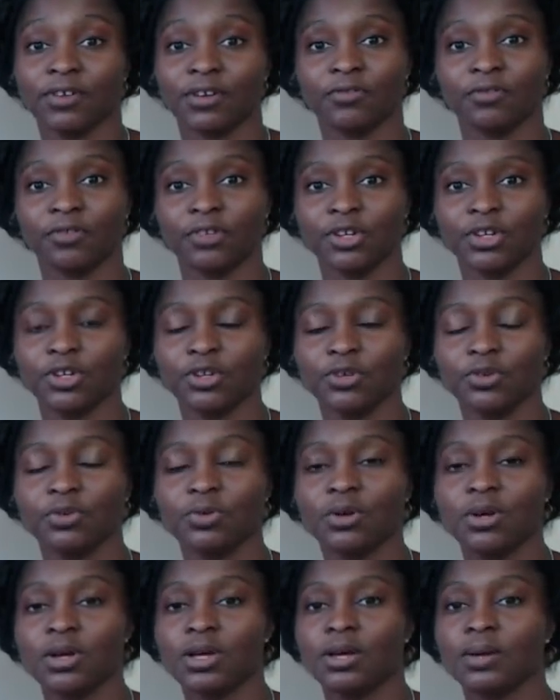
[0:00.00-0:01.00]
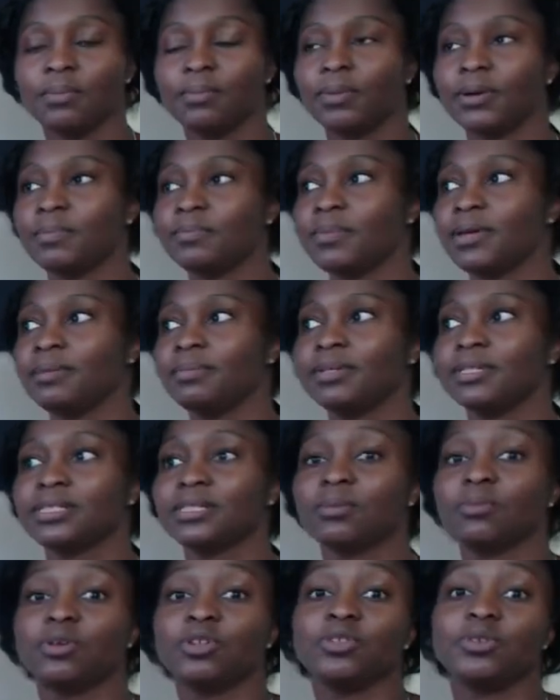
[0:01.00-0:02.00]
for you but maybe
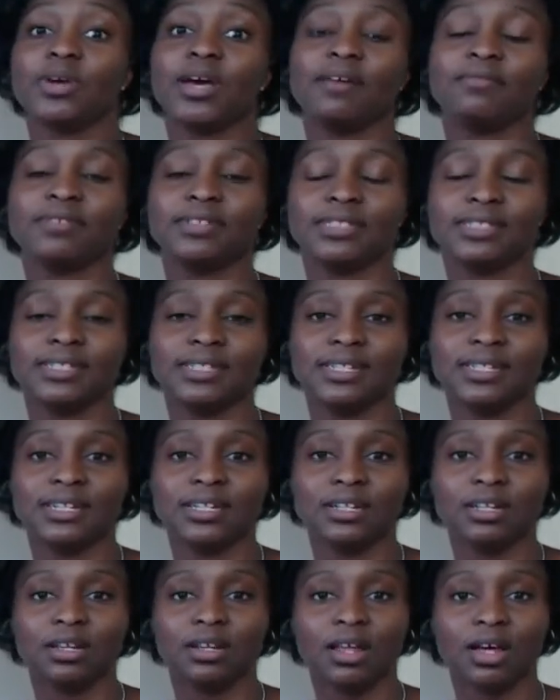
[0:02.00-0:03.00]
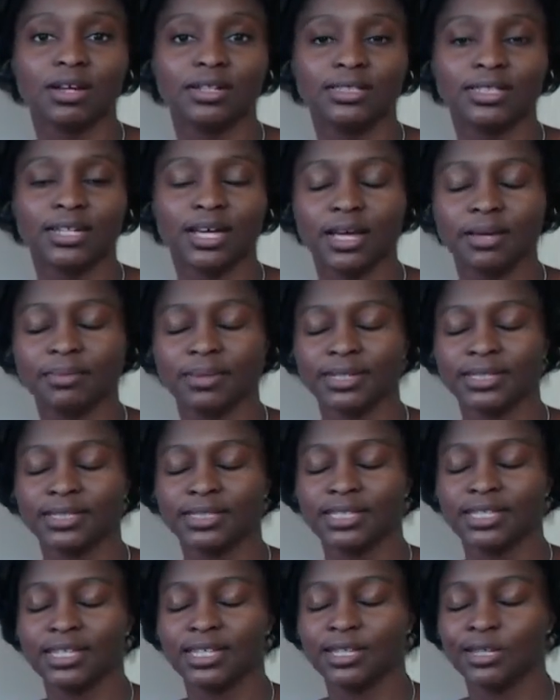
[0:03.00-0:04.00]
someone you haven't seen in a long time I
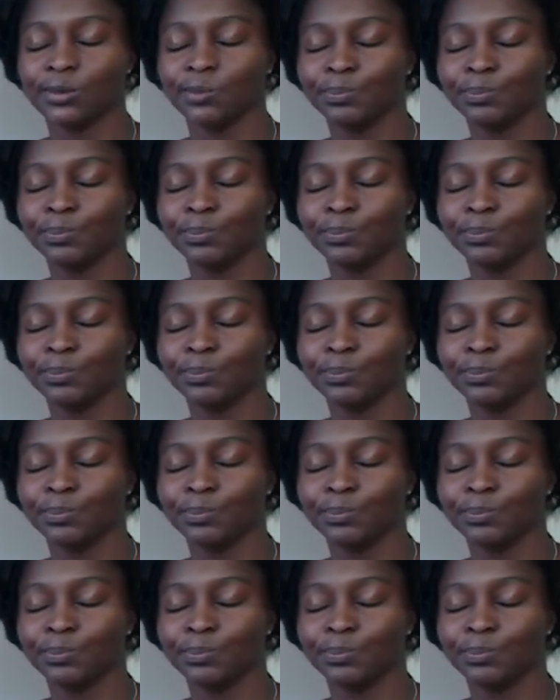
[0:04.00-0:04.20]
see